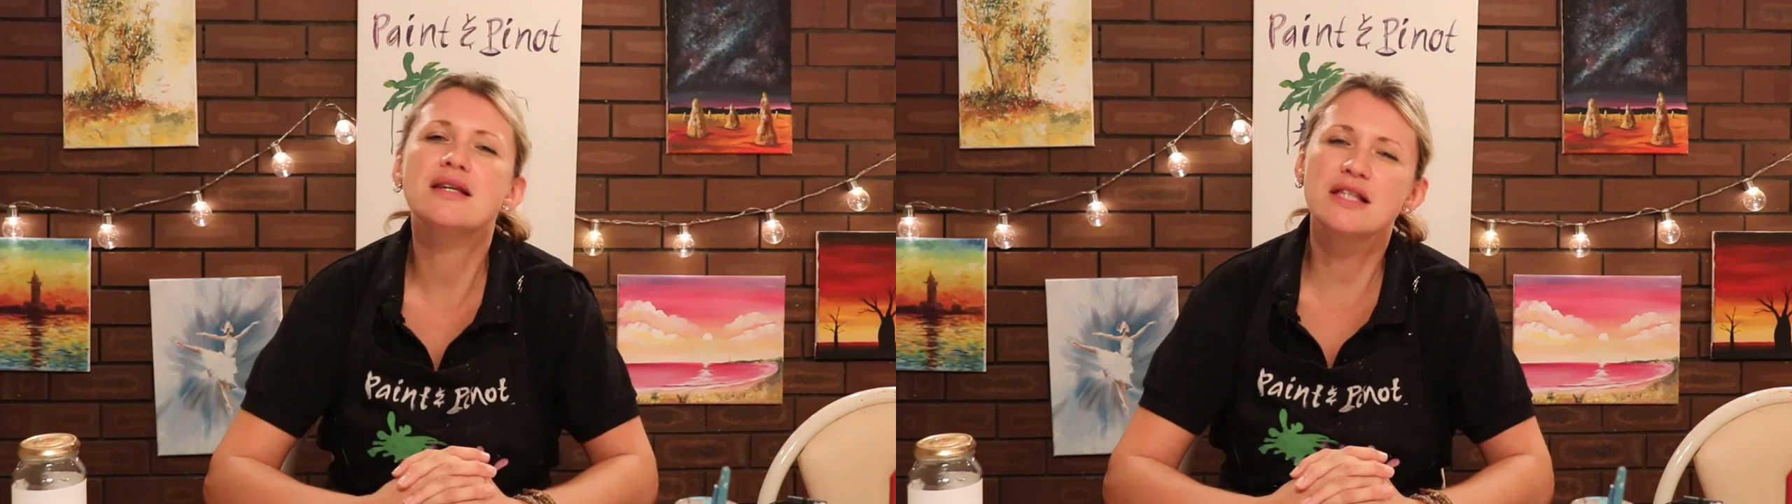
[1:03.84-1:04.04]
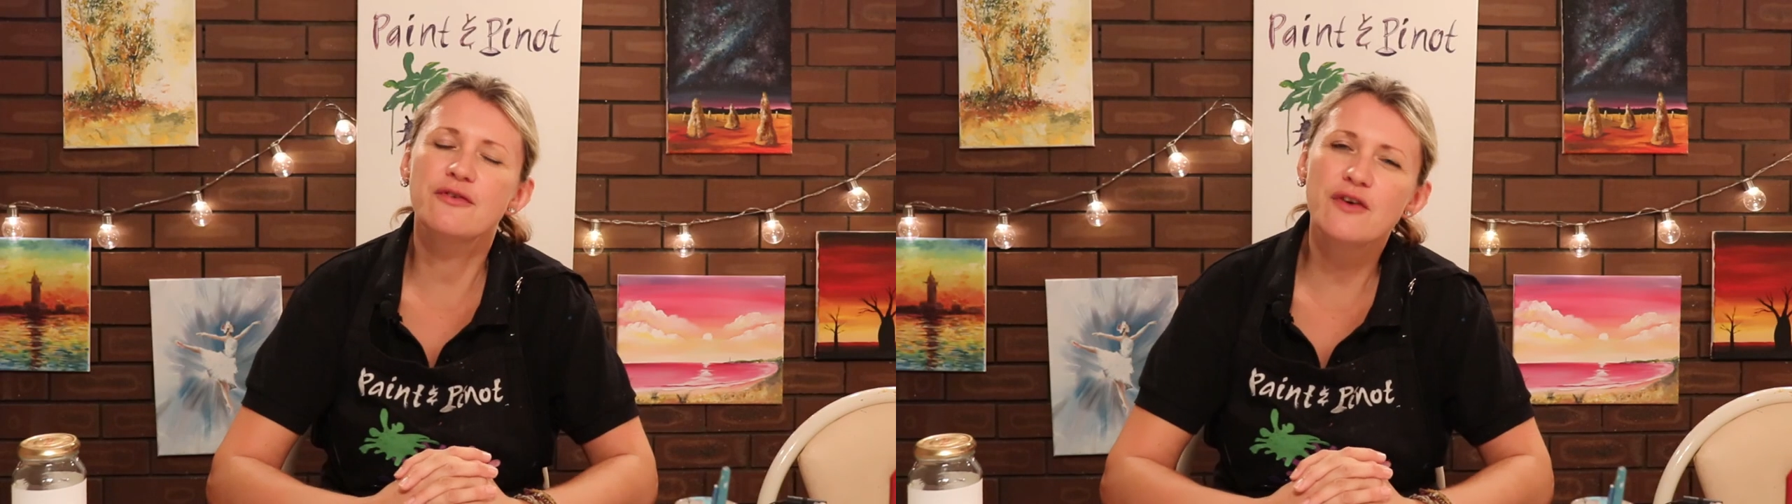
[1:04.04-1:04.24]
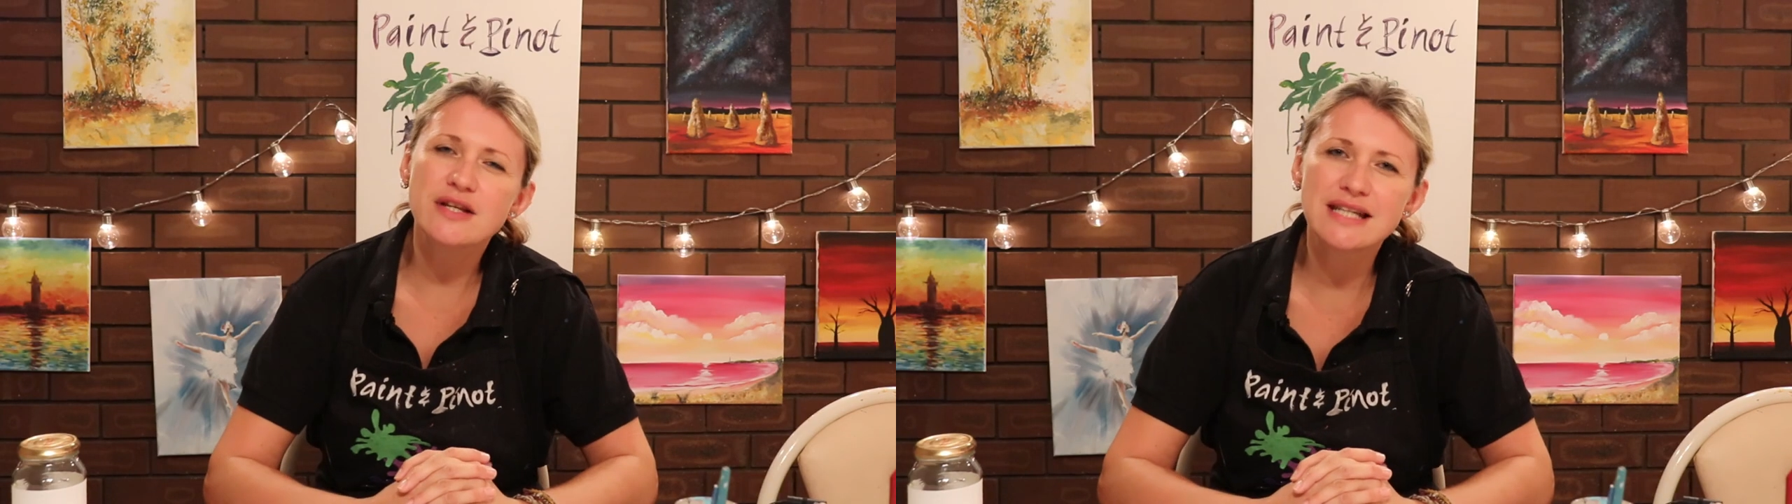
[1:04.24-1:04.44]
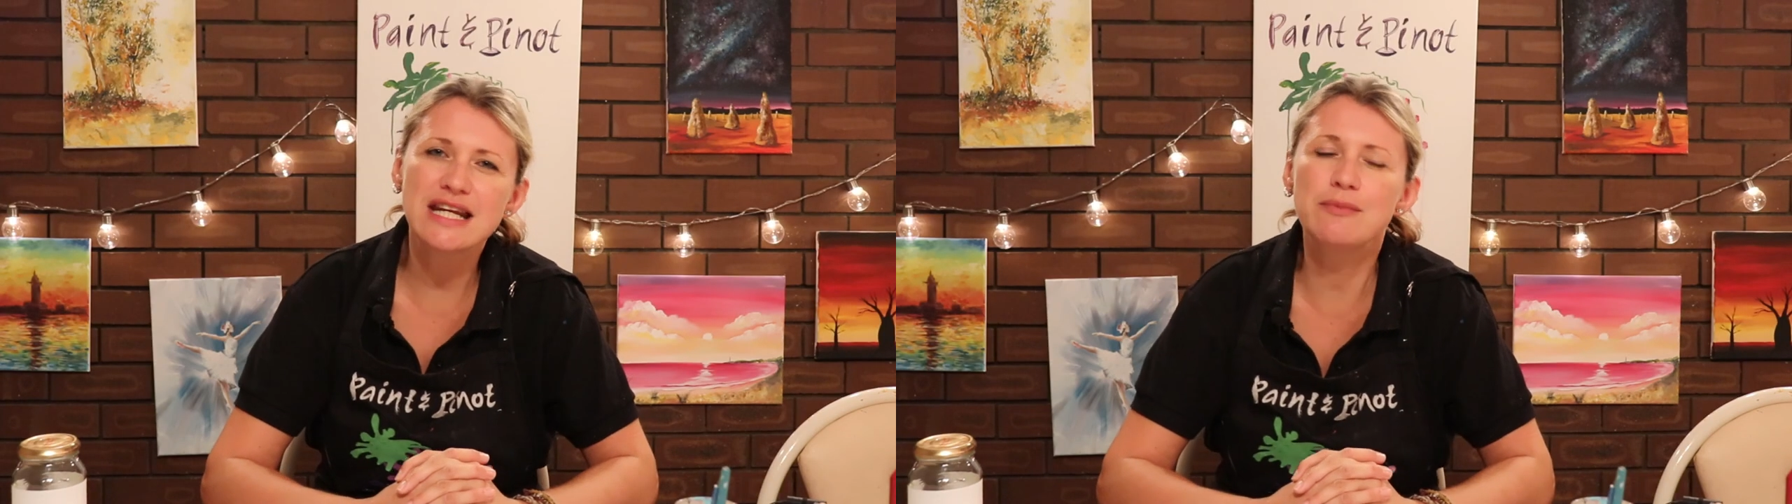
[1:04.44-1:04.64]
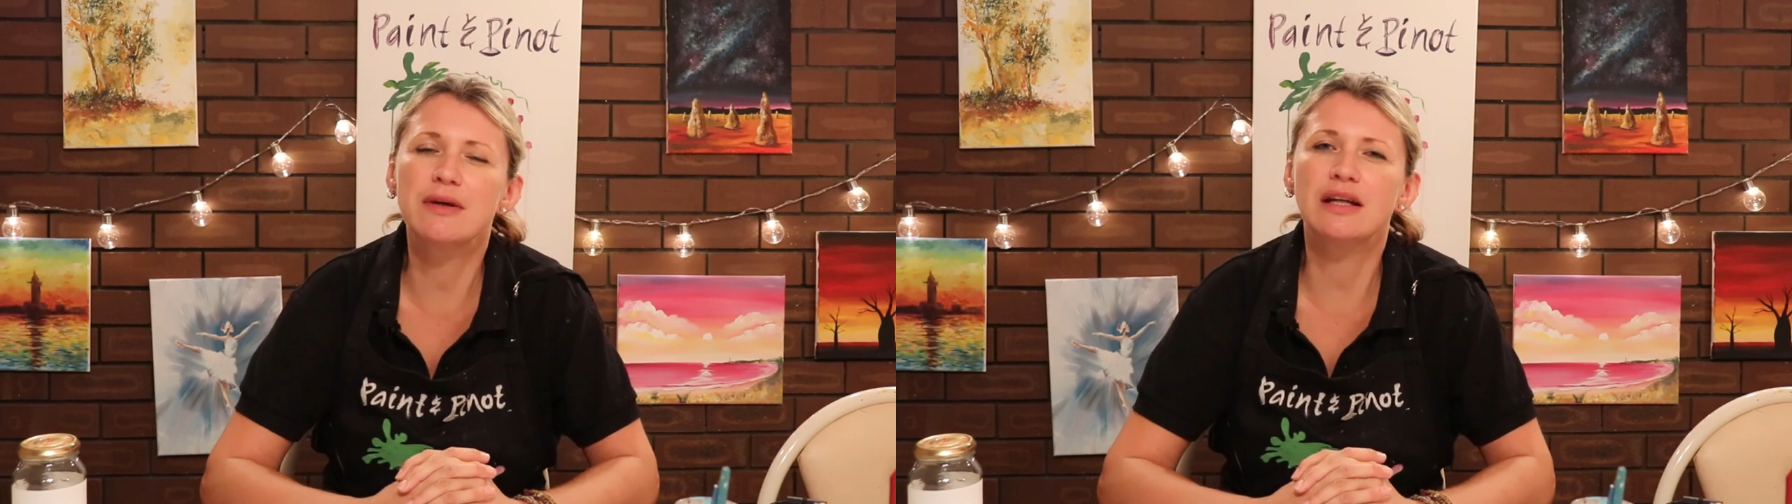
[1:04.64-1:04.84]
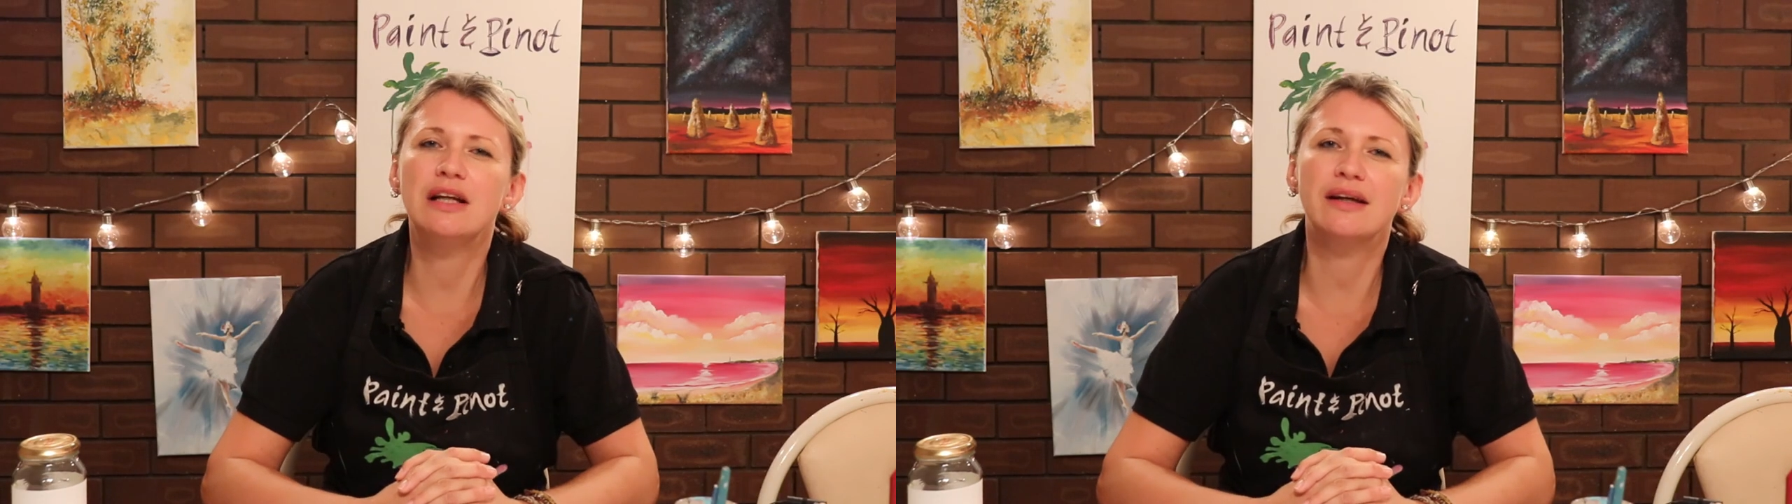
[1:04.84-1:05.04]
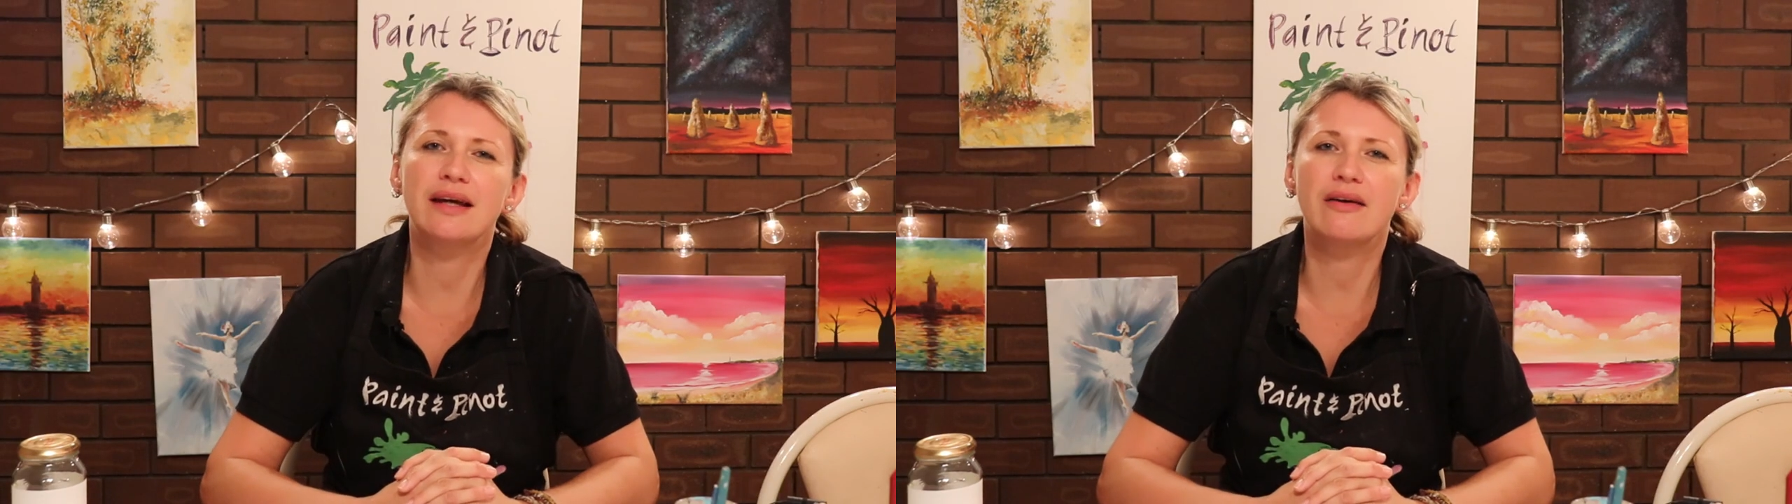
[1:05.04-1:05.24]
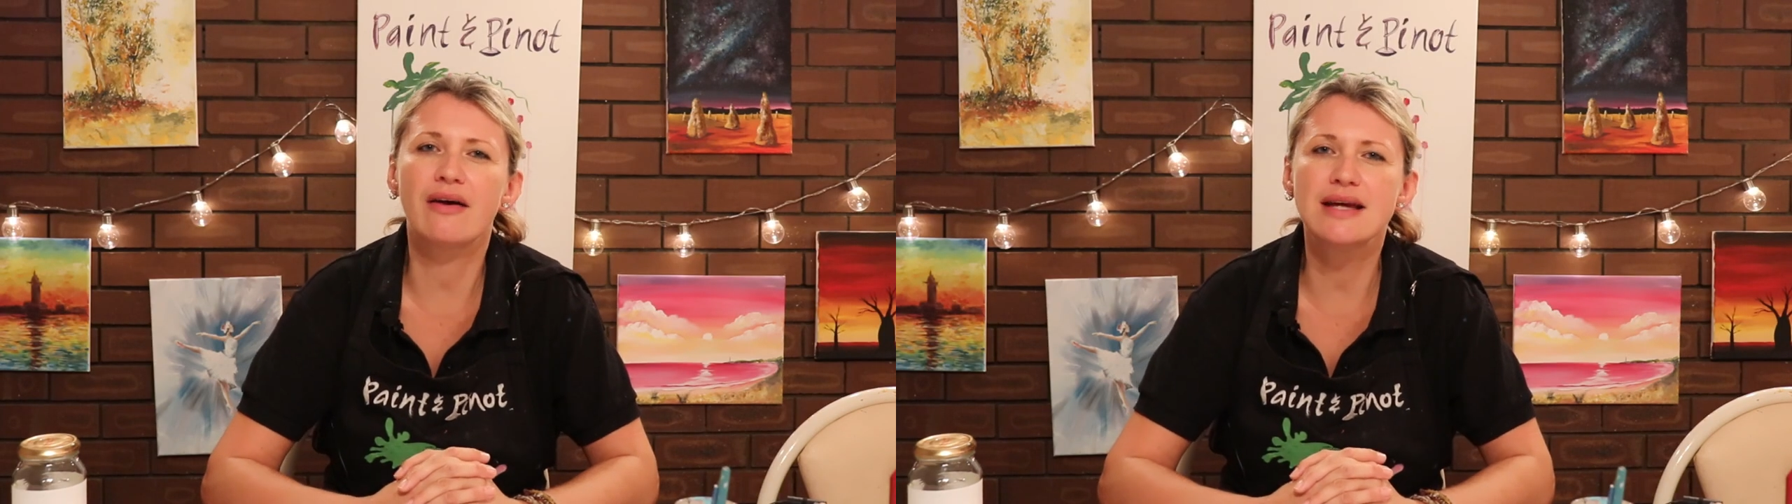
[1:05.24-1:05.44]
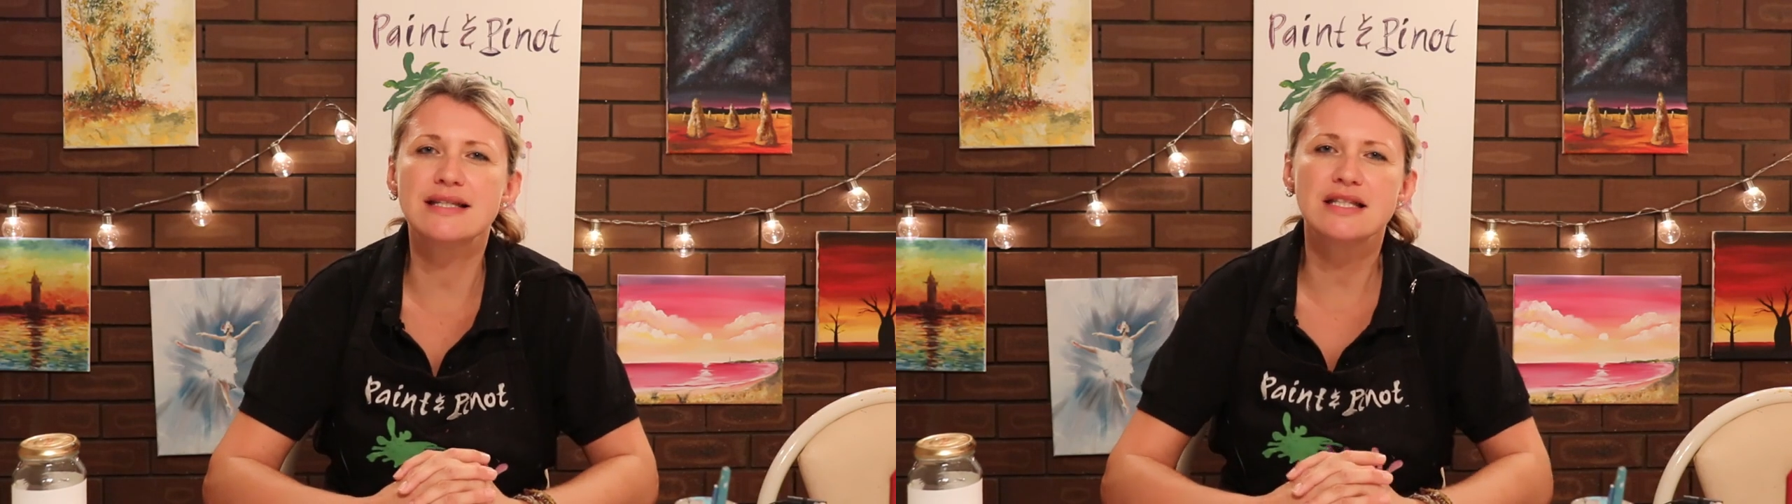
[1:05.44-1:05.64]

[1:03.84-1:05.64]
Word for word: So the first technique we're going to look at, guys,